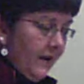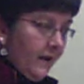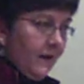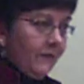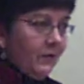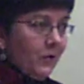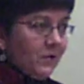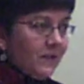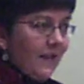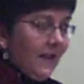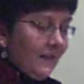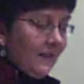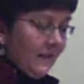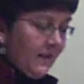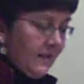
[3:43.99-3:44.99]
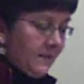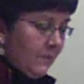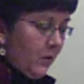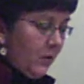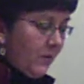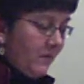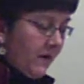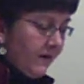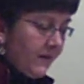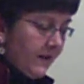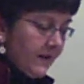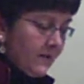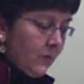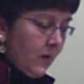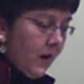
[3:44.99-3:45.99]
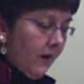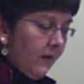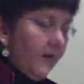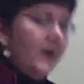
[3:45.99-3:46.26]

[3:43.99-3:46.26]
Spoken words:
And of course, Kathleen spoke about that as well.